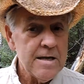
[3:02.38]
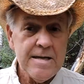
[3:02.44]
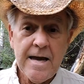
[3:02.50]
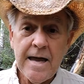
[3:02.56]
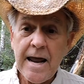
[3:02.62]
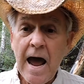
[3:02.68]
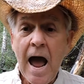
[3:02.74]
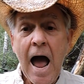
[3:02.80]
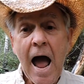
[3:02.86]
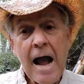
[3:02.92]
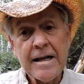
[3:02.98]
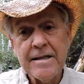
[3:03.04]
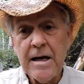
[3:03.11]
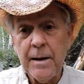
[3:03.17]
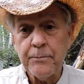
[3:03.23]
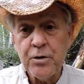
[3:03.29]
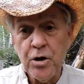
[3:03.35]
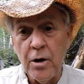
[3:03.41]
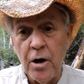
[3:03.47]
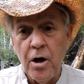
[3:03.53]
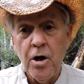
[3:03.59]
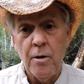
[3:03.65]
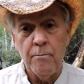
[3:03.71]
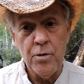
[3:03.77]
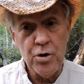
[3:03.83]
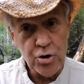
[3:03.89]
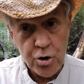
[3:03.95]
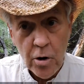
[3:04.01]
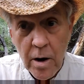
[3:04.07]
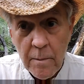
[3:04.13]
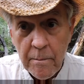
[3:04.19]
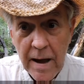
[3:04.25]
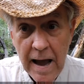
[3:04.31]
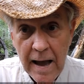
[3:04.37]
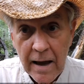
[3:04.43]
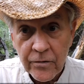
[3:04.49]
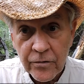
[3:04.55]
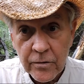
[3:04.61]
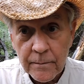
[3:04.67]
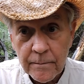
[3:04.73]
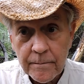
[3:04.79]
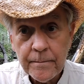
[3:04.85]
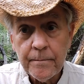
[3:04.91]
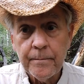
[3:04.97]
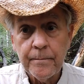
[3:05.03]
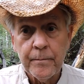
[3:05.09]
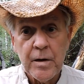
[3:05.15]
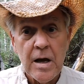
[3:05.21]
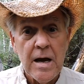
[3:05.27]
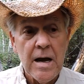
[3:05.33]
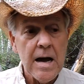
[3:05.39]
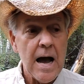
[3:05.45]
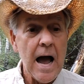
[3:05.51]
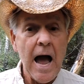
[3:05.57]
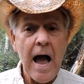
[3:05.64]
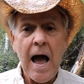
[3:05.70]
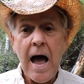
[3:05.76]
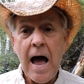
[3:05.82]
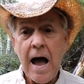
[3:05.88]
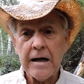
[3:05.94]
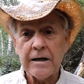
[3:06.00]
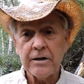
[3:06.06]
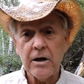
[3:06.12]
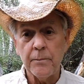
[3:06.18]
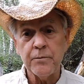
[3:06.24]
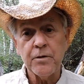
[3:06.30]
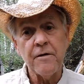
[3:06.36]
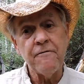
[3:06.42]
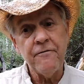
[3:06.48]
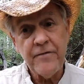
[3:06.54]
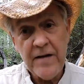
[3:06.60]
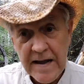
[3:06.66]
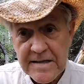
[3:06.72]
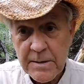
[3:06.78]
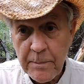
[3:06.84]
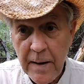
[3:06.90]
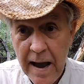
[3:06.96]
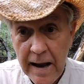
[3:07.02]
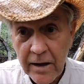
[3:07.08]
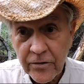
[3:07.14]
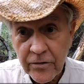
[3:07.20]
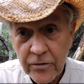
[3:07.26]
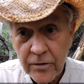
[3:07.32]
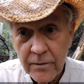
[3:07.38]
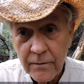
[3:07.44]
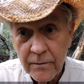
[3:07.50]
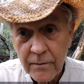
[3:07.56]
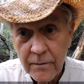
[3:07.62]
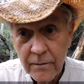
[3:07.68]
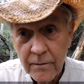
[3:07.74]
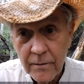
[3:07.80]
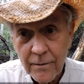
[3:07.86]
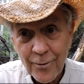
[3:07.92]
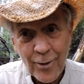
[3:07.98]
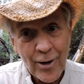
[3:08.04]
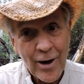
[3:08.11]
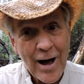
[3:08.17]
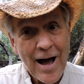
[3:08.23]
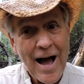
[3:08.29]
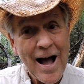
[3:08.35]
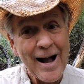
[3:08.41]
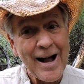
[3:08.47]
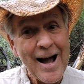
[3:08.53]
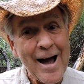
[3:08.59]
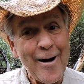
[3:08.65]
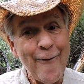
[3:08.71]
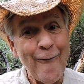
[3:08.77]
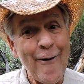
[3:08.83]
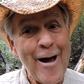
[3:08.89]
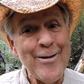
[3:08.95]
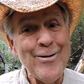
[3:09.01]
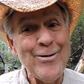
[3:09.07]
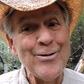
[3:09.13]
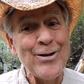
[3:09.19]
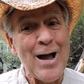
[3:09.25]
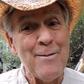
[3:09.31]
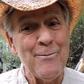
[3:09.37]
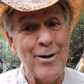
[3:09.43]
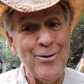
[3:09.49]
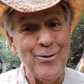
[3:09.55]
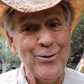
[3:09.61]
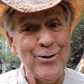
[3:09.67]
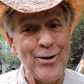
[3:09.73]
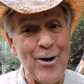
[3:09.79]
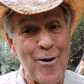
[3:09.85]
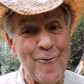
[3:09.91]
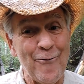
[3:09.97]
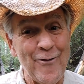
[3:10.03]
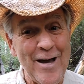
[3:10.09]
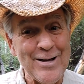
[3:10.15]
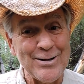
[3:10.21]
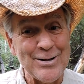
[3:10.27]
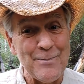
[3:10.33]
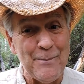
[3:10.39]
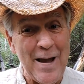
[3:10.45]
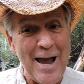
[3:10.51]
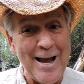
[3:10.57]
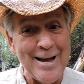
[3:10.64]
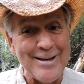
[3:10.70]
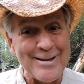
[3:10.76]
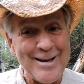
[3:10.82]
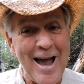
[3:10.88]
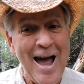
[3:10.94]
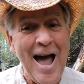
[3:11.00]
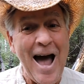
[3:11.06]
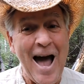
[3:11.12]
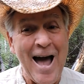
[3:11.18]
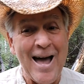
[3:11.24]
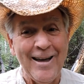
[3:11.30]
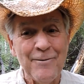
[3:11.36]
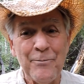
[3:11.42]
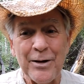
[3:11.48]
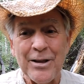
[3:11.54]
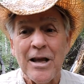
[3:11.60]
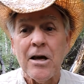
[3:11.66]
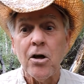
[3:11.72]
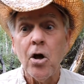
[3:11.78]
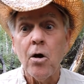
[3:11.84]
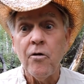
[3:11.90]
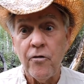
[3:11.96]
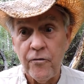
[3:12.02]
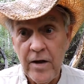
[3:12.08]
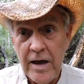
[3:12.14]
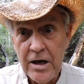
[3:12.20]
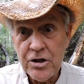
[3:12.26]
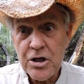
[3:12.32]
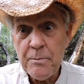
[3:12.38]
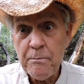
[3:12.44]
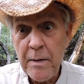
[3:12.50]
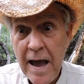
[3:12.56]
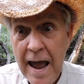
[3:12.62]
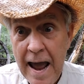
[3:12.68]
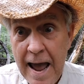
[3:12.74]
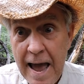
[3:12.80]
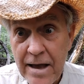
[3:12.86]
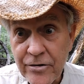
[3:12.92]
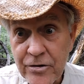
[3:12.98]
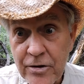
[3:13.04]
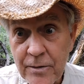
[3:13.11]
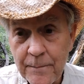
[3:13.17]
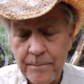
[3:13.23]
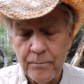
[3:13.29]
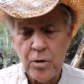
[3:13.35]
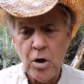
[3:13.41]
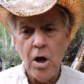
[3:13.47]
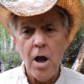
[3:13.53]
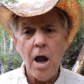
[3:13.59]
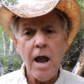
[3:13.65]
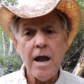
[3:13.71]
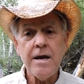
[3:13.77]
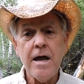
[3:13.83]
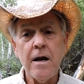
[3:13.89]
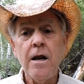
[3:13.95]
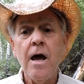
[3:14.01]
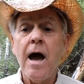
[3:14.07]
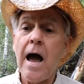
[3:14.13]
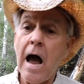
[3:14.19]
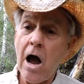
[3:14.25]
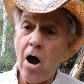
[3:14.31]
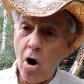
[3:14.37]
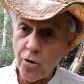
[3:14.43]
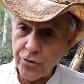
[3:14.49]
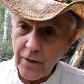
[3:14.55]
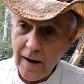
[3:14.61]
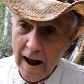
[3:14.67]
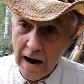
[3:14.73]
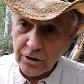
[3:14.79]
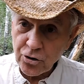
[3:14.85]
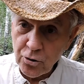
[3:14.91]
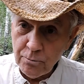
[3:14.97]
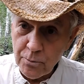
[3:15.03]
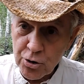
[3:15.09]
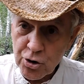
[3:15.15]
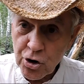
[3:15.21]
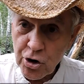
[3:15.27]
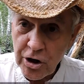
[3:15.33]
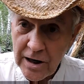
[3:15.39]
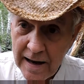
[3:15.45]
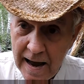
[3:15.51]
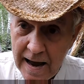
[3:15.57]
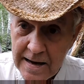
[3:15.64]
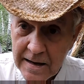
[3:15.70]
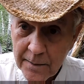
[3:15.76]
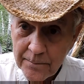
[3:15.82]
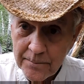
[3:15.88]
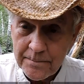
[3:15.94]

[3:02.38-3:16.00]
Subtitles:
And then I hiked up to Missouri Pass. I hiked up to Fancy Pass. I got it right this time. I usually call it Fancy Pants. But Fancy Pass. And then I also hiked to Missouri Lake.